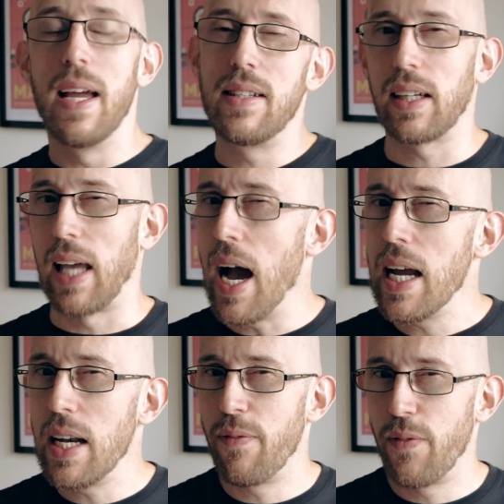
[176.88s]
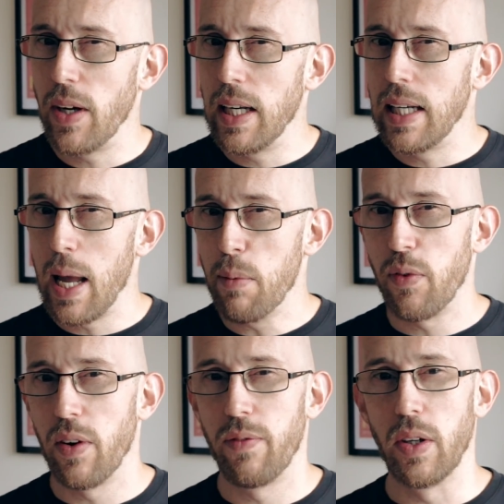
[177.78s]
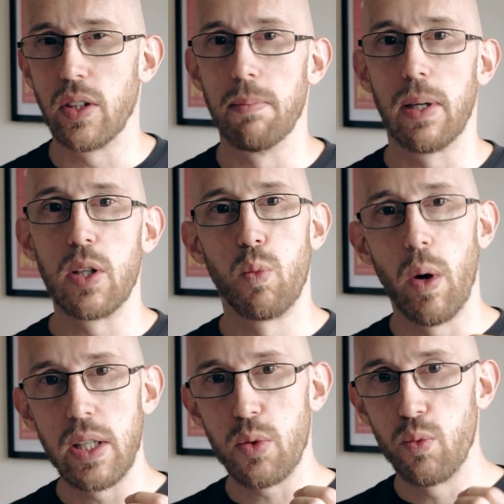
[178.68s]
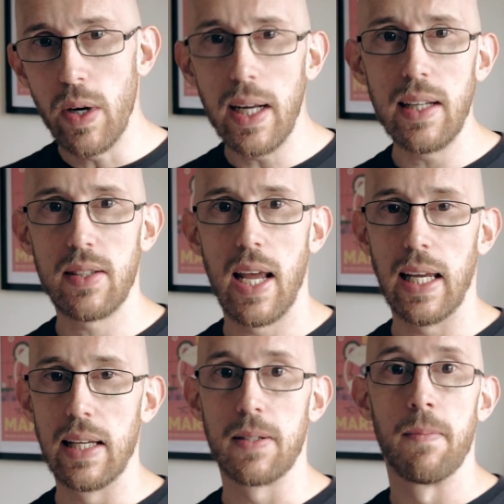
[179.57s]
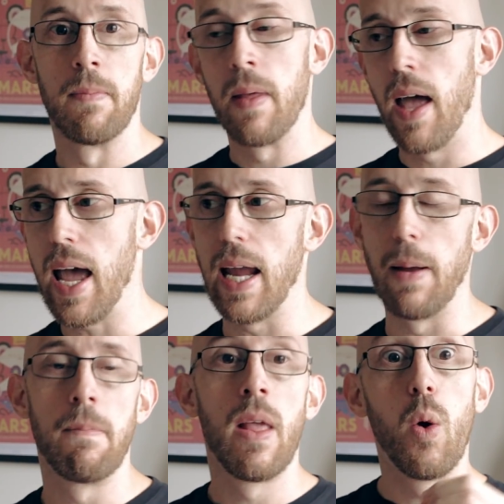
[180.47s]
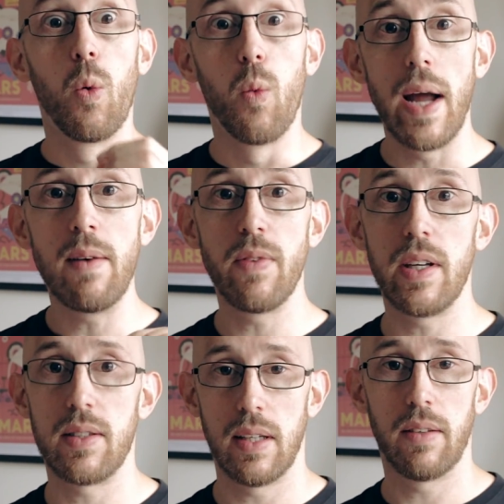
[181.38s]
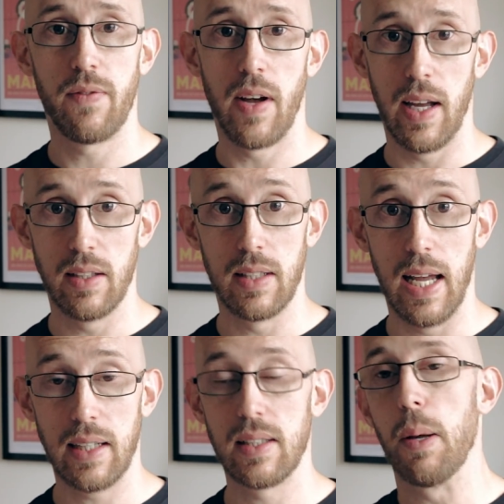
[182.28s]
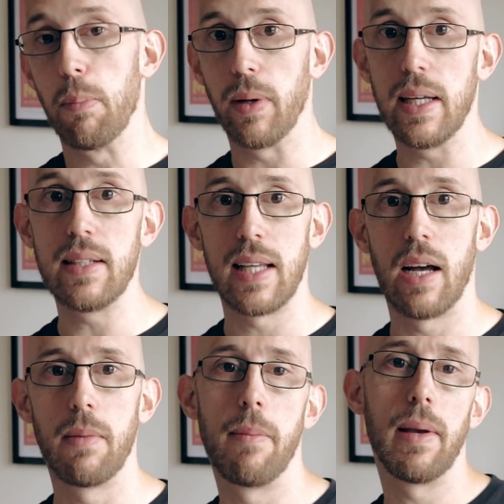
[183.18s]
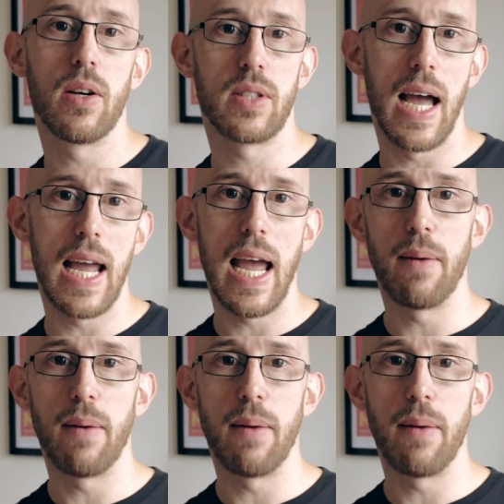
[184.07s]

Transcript: it's a kind of funny name for a function because what it's really saying is, hey, when vsync fires next, please tell me because I